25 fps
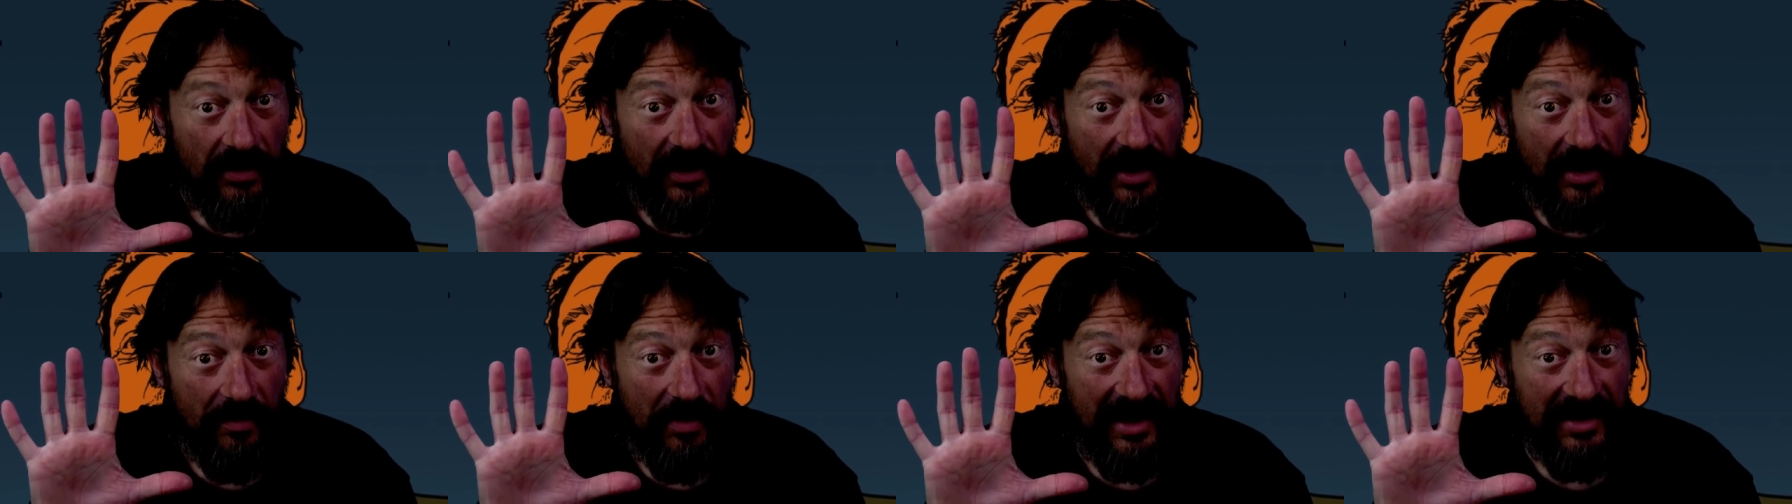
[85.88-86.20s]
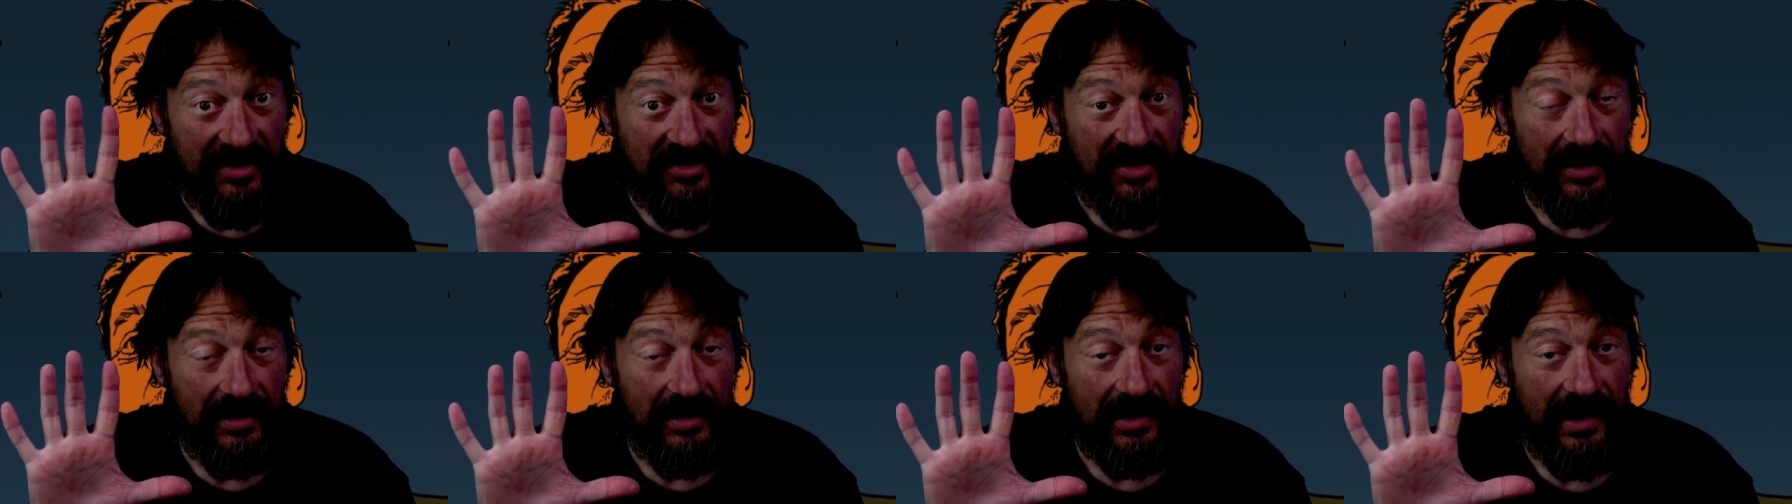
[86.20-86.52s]
they
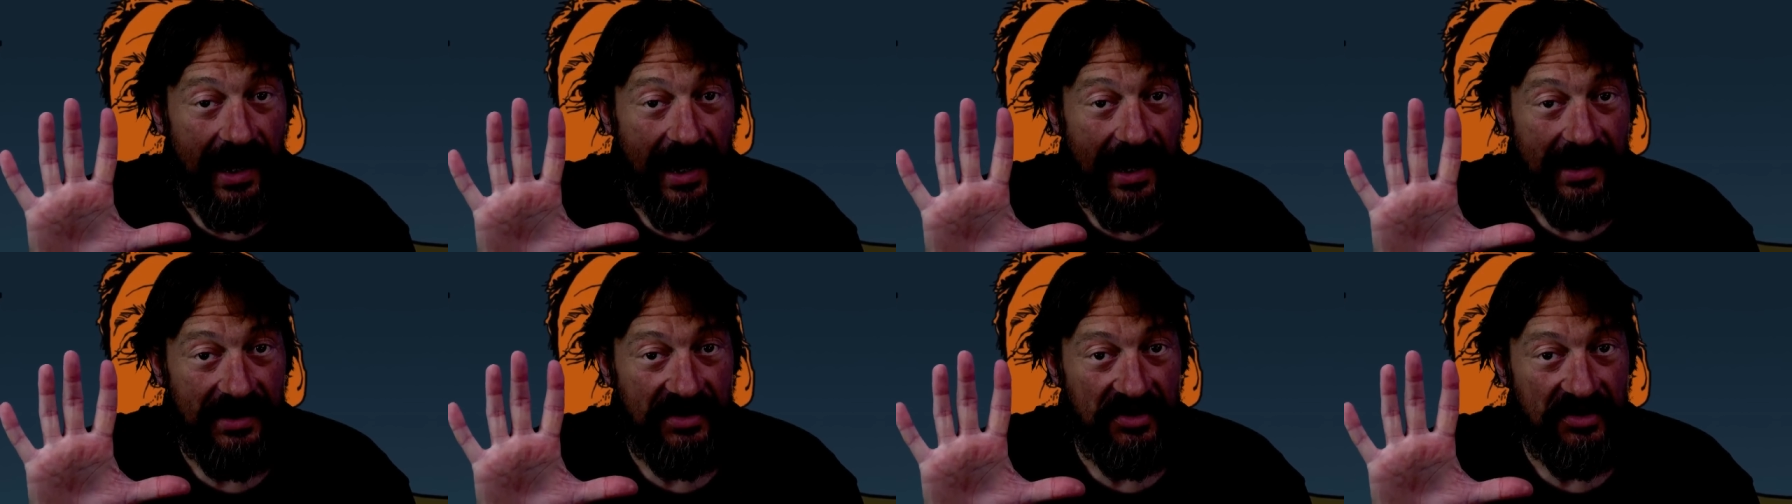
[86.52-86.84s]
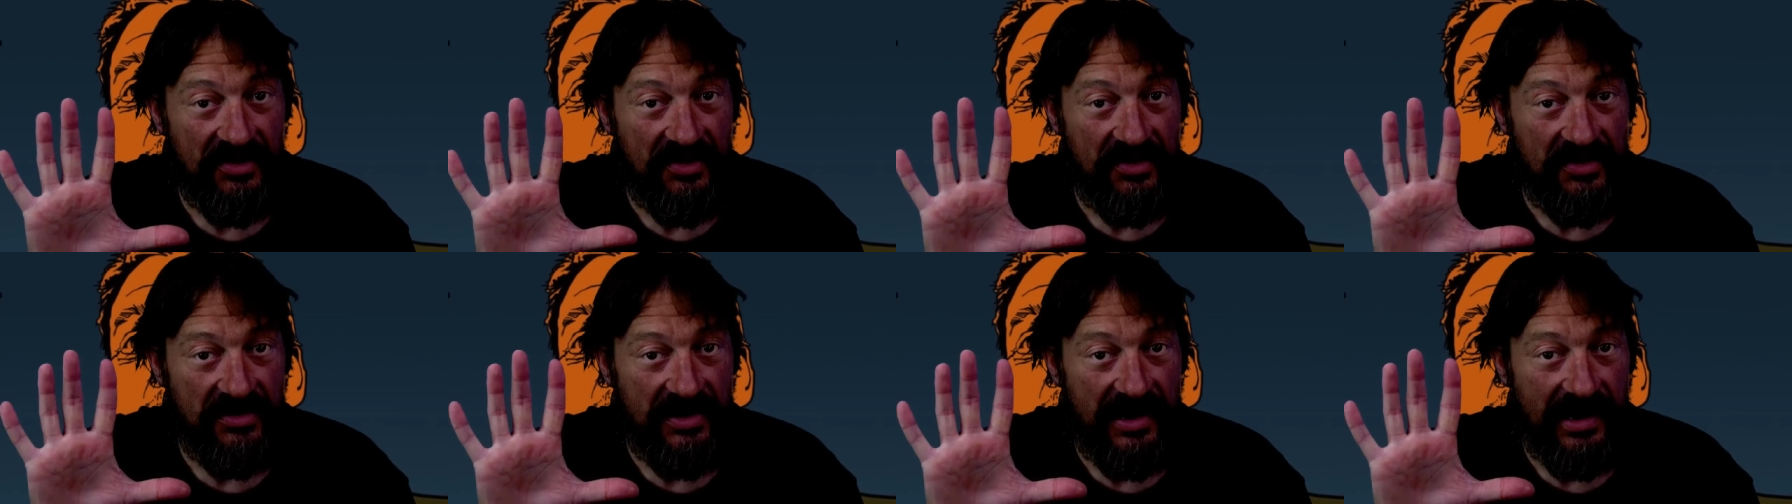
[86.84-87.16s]
basically had to
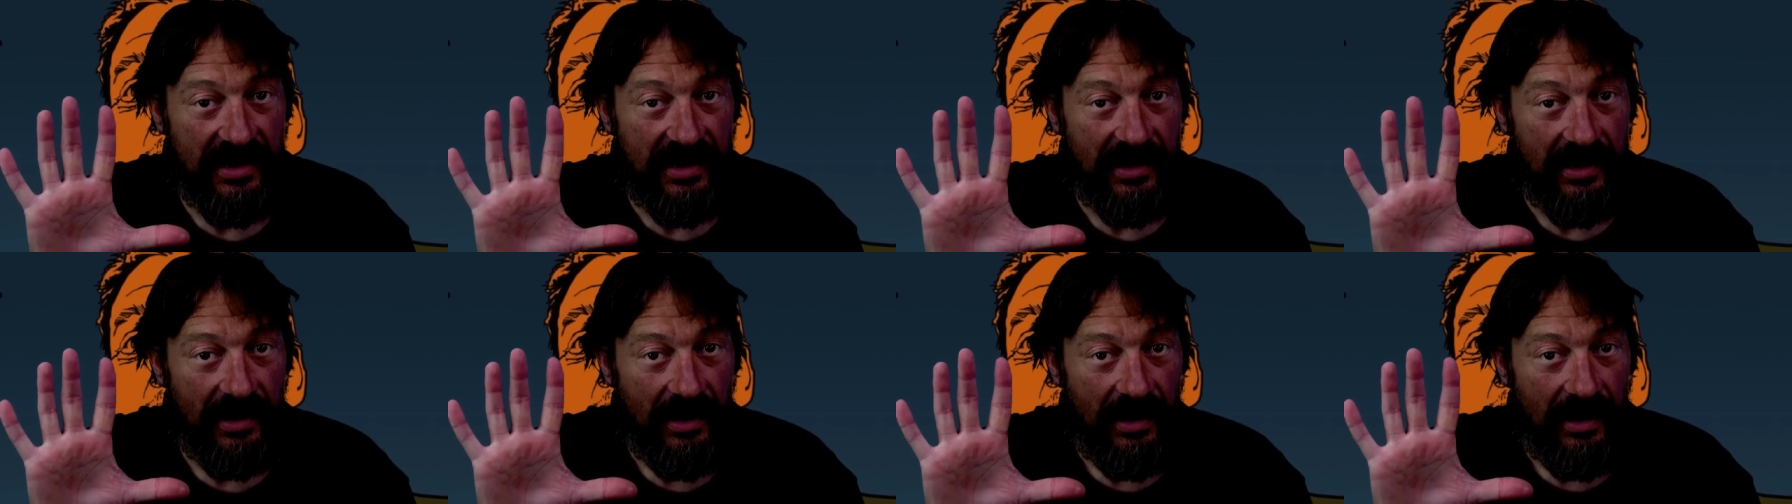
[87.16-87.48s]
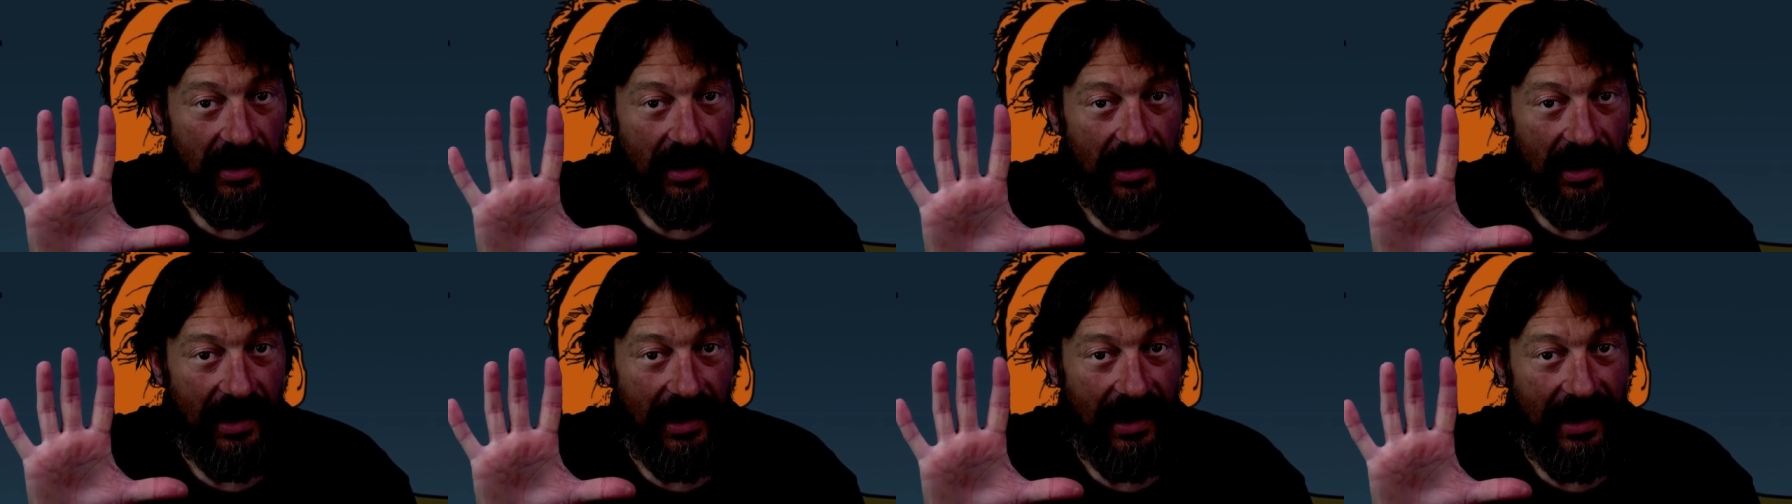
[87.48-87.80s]
stick
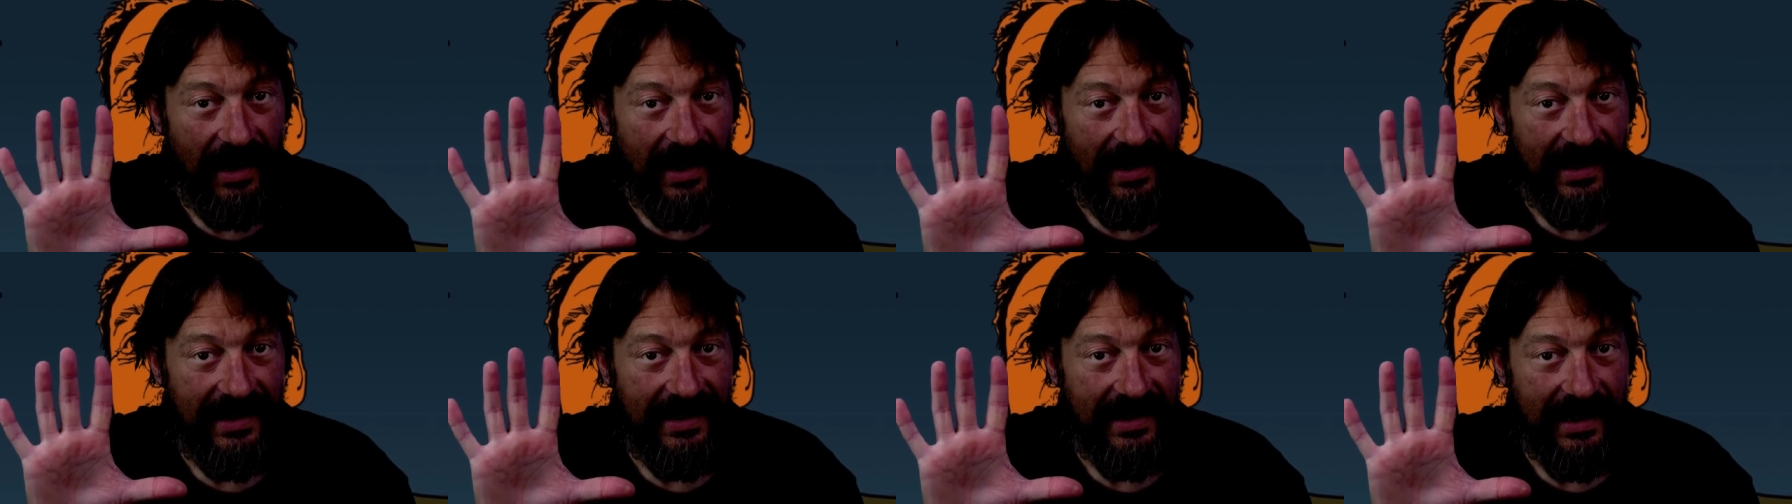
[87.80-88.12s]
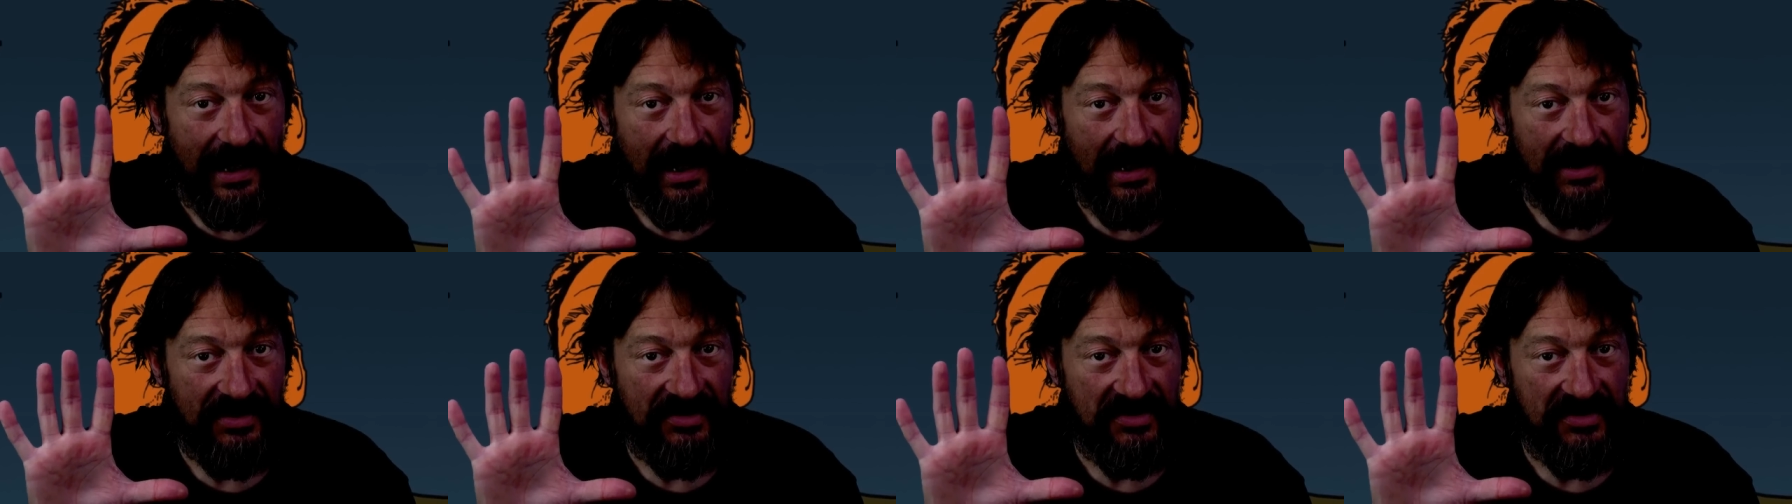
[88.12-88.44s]
a uh,